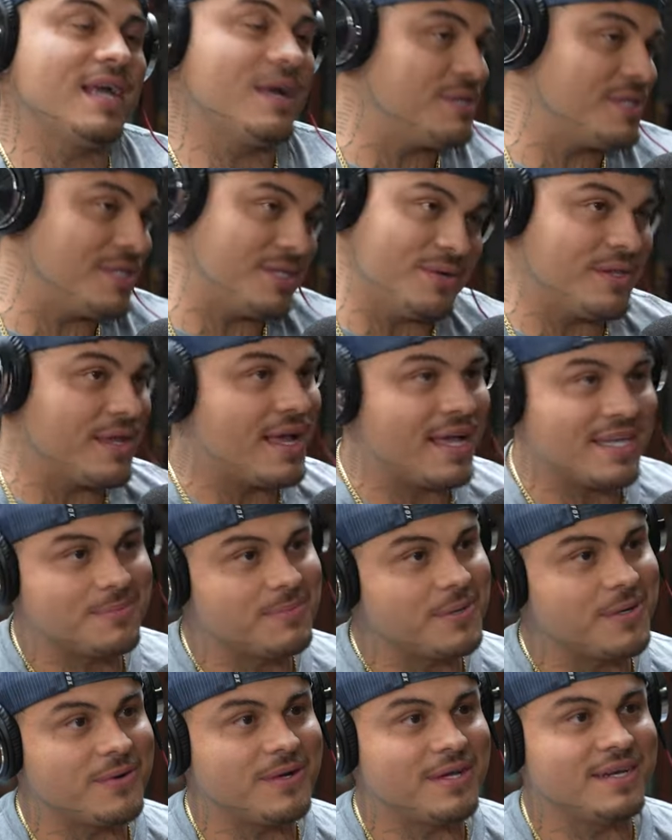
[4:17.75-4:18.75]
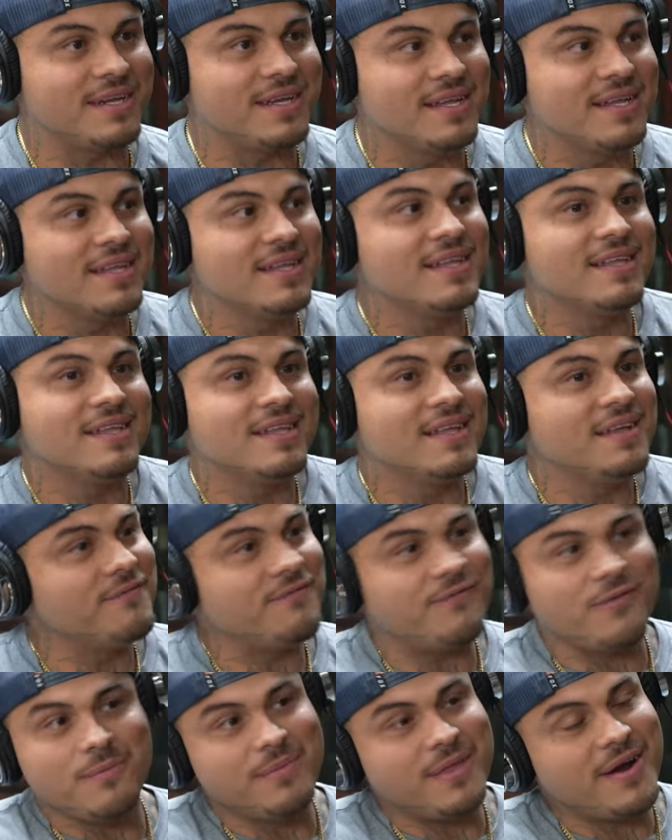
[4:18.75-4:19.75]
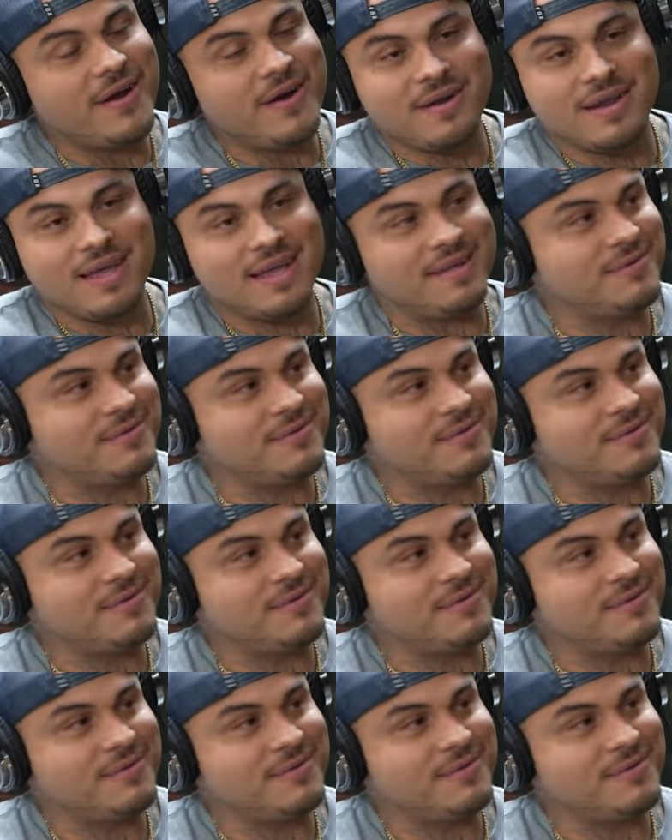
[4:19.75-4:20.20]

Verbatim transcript: I was still in the hospital, and from there, like